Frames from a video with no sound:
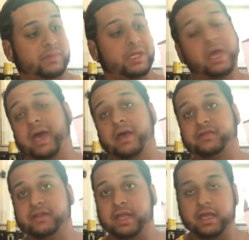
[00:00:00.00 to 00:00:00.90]
yeah,
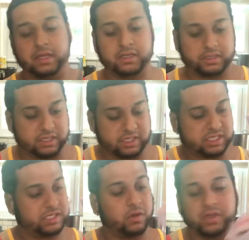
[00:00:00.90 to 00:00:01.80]

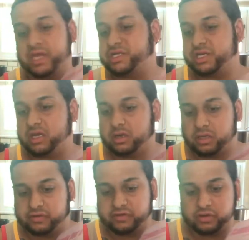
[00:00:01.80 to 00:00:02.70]
this location here
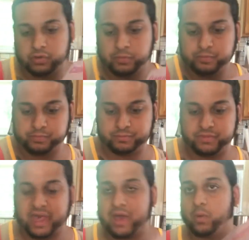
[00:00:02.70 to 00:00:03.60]
doesn't do
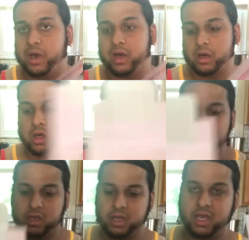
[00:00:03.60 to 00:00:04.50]
that well,
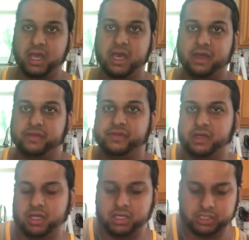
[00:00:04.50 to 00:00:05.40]
and
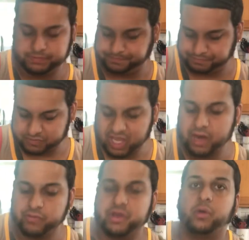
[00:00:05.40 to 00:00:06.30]
the
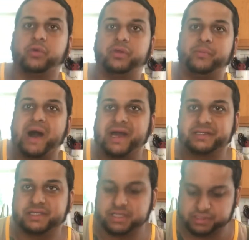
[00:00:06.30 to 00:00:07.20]
area where the
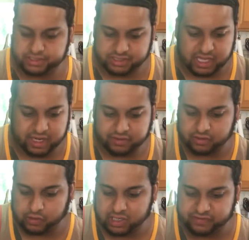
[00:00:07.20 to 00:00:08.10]
box is not in the
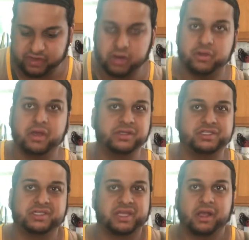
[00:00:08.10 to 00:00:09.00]
greatest area.
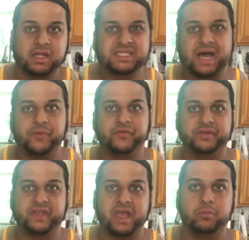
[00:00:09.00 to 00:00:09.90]
It's just like on top of a
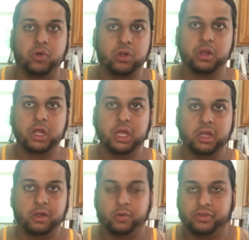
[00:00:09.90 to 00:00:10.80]
table
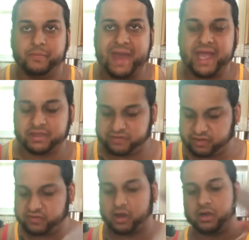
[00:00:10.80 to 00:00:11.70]
where the
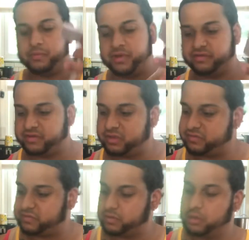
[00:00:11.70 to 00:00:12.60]
magazines are in the
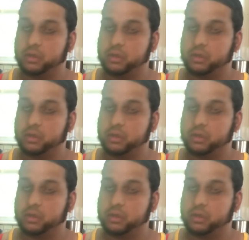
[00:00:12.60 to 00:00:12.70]
business.